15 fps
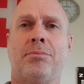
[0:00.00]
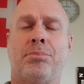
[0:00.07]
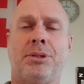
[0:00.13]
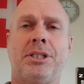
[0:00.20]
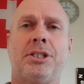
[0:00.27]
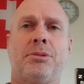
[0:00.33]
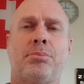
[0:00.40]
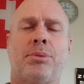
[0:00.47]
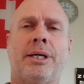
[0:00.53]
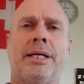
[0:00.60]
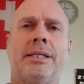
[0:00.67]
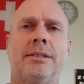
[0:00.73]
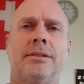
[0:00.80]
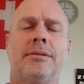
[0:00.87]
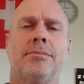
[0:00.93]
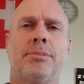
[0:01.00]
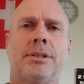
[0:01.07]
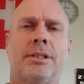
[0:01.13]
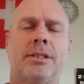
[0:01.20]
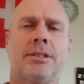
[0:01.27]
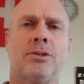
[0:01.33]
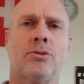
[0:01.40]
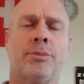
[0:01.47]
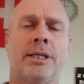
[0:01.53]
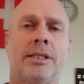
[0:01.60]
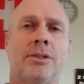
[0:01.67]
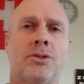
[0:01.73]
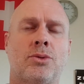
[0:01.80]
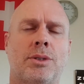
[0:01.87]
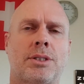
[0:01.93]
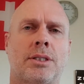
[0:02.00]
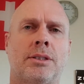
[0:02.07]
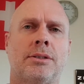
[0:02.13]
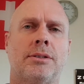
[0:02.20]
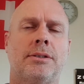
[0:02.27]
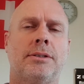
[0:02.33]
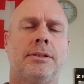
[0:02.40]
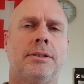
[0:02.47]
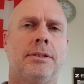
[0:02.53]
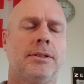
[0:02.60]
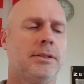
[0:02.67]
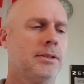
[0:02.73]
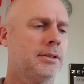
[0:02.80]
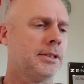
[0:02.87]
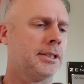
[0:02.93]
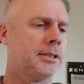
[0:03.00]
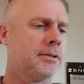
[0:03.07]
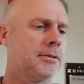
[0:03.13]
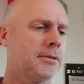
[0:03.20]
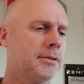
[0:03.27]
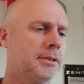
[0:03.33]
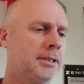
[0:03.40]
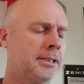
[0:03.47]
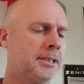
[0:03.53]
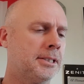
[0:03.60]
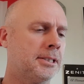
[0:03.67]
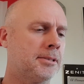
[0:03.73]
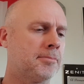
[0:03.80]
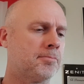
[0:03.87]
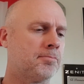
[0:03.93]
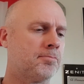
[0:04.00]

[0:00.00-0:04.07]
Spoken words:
a British brand, but they're still made in Switzerland now. They're